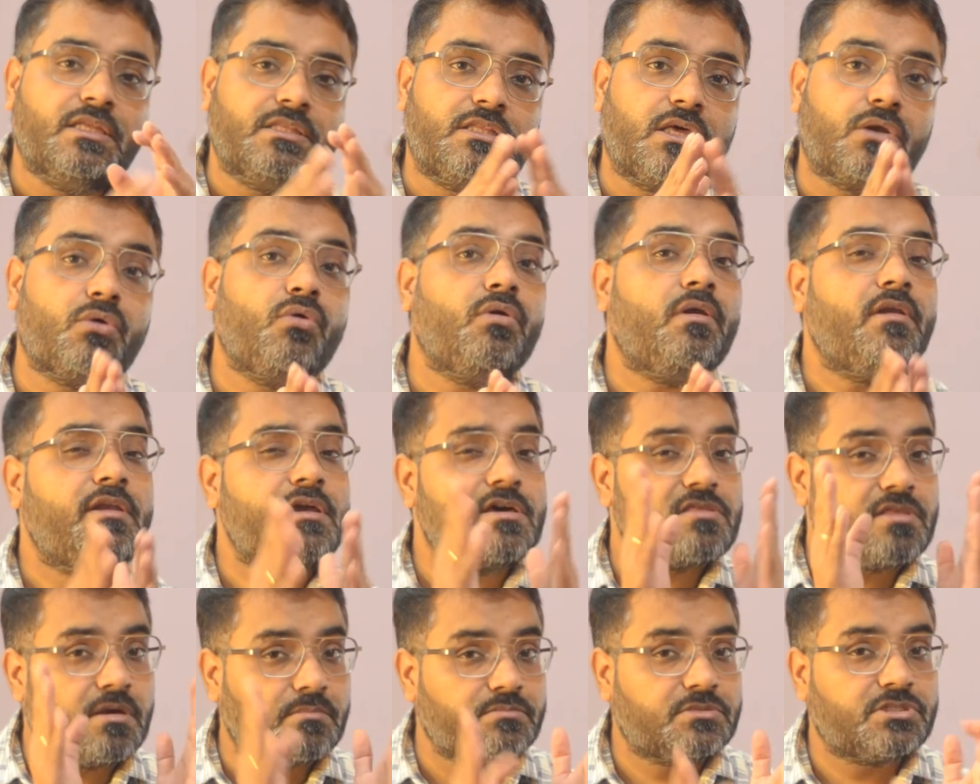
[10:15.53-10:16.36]
they're only
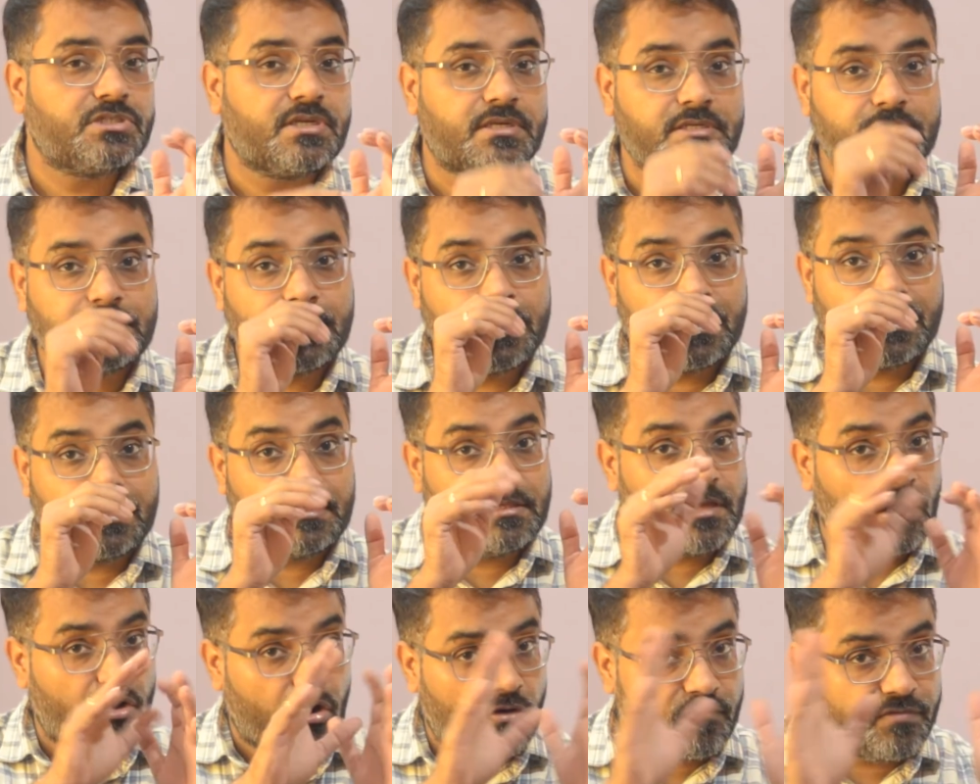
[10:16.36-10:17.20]
assumptions,
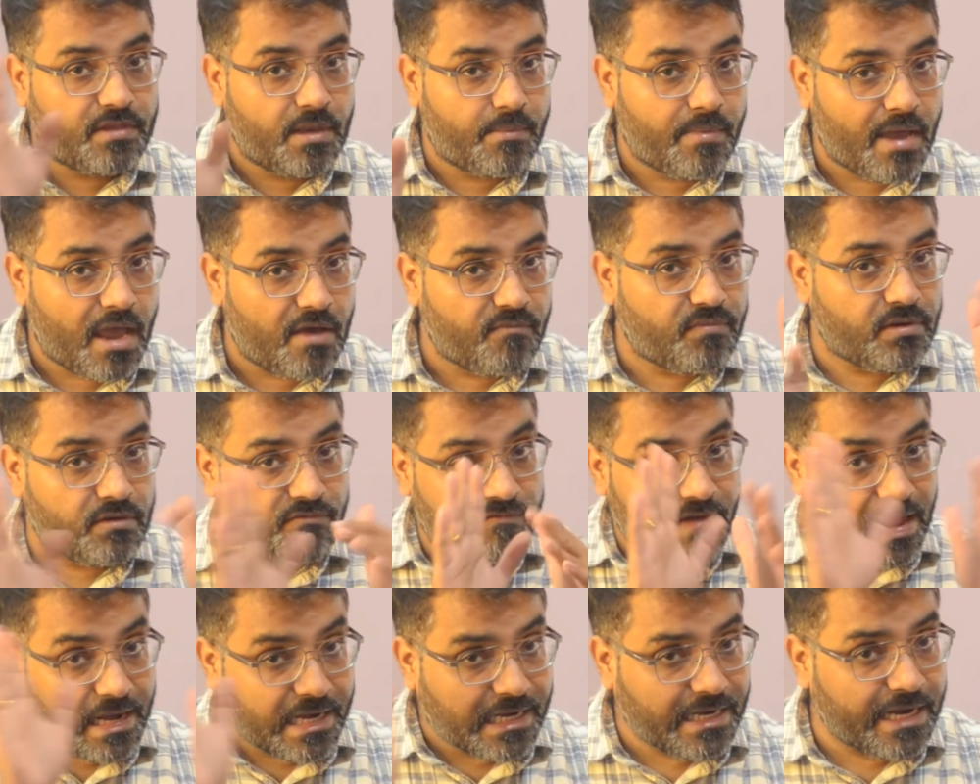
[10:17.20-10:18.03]
none of them have been
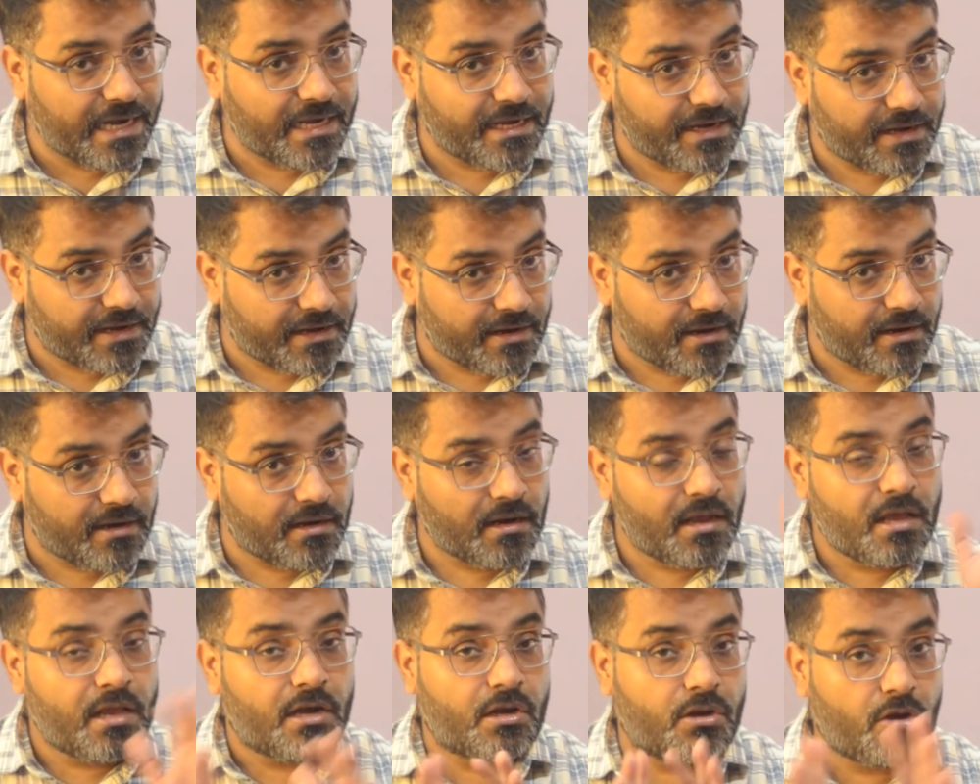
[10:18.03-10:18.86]
validated
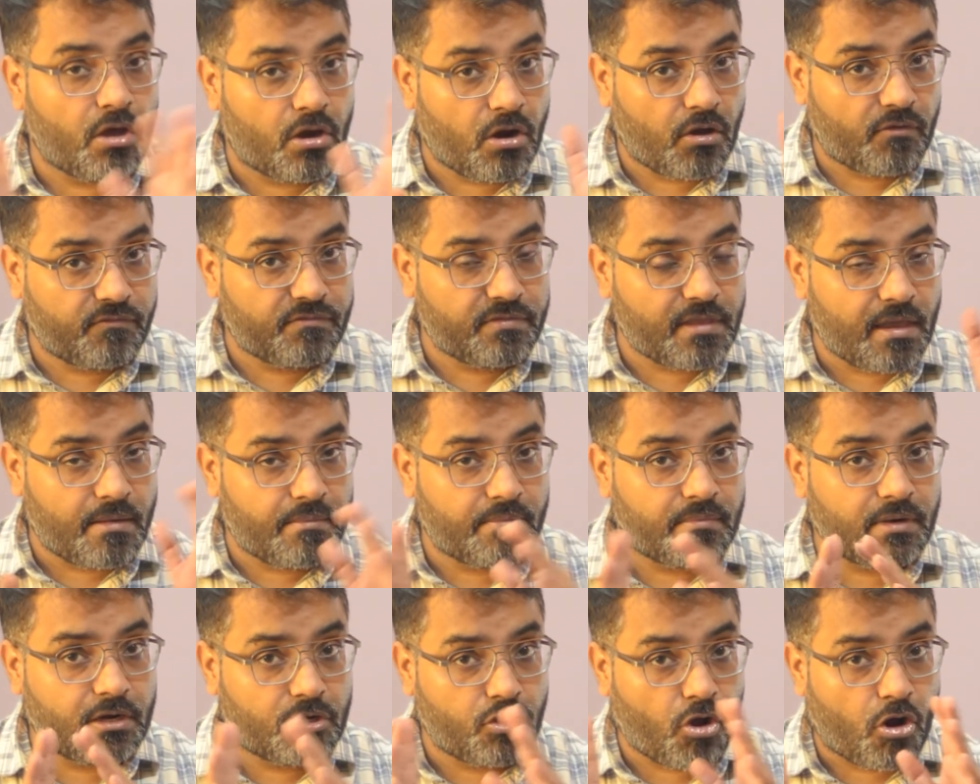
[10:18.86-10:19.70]
yet, none of
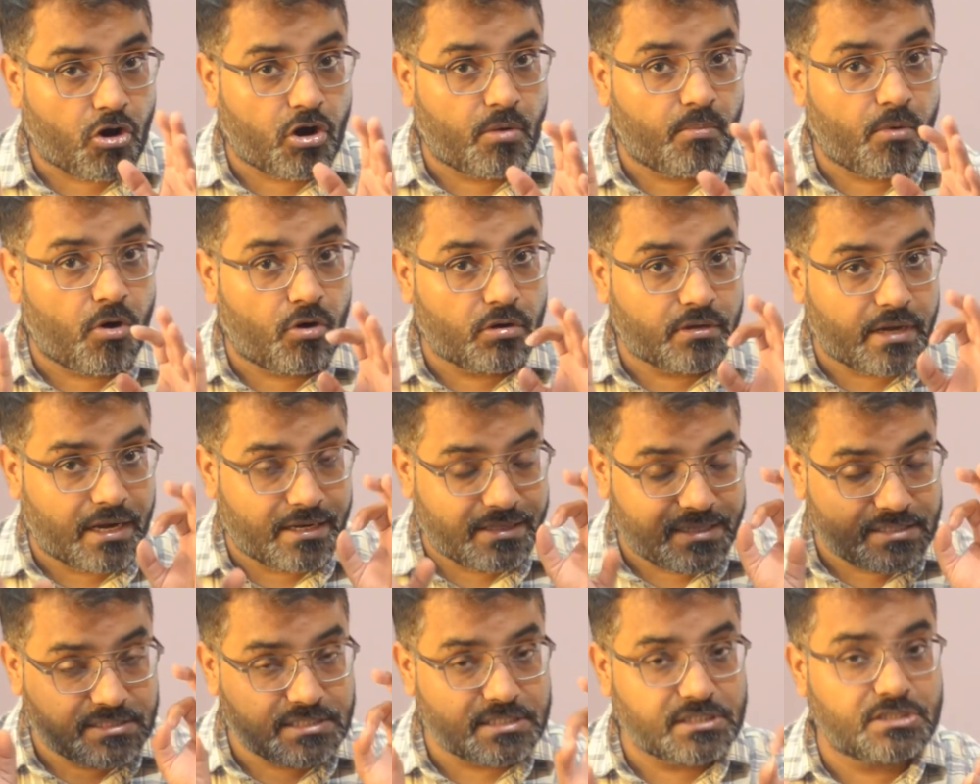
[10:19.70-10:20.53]
them talk about
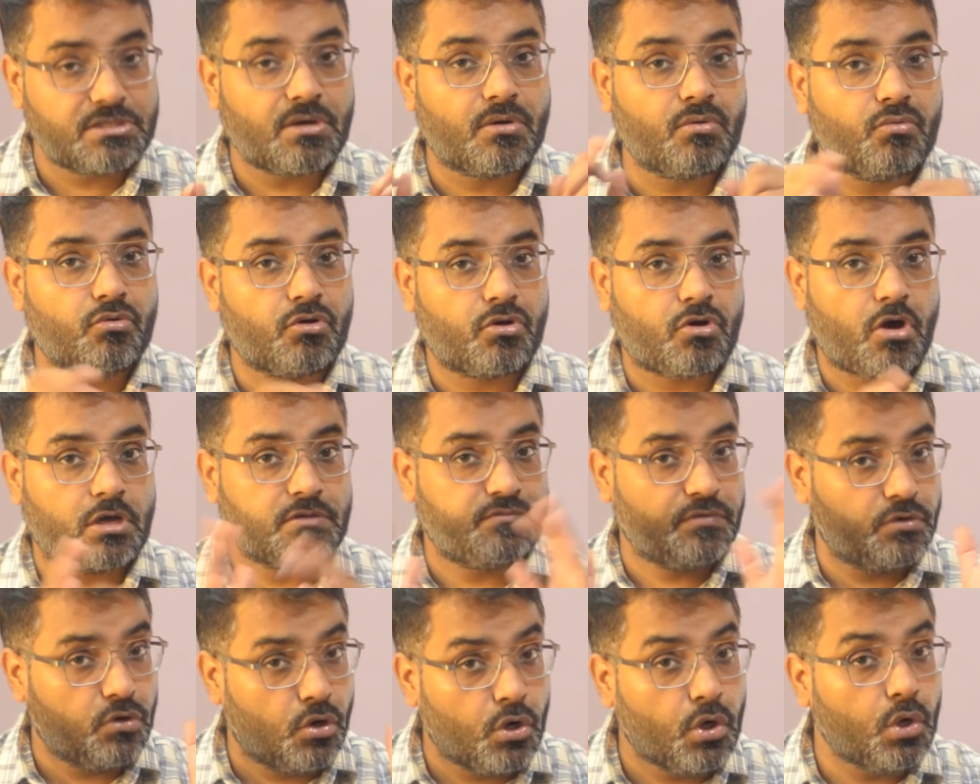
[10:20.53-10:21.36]
that this is the root cause,
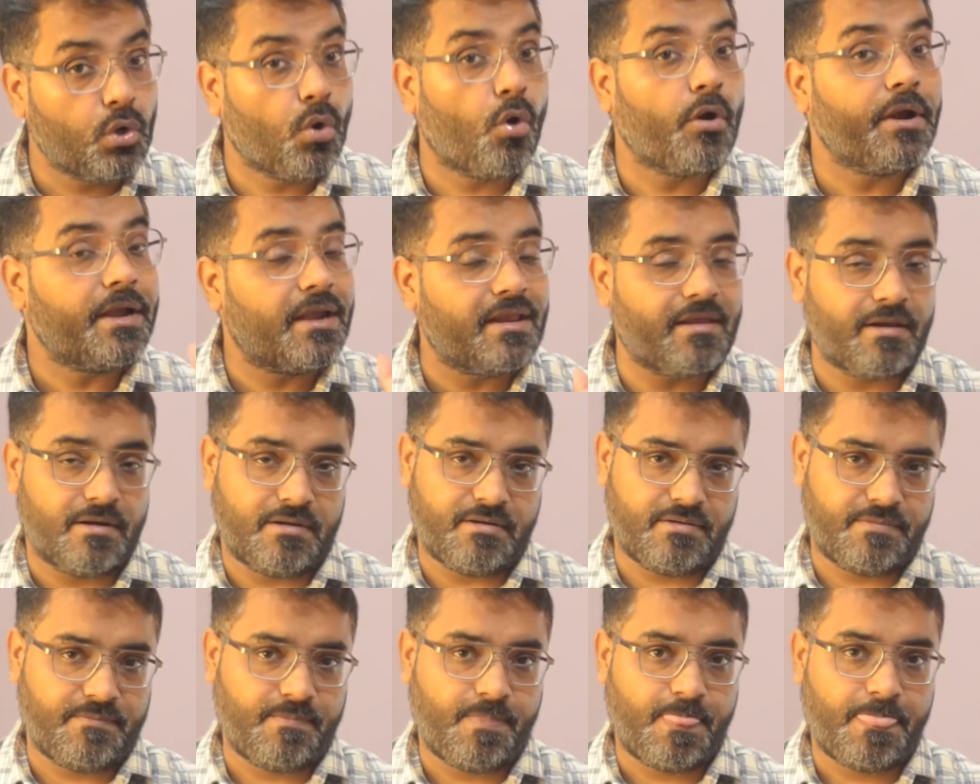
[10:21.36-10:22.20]
we don't know it yet.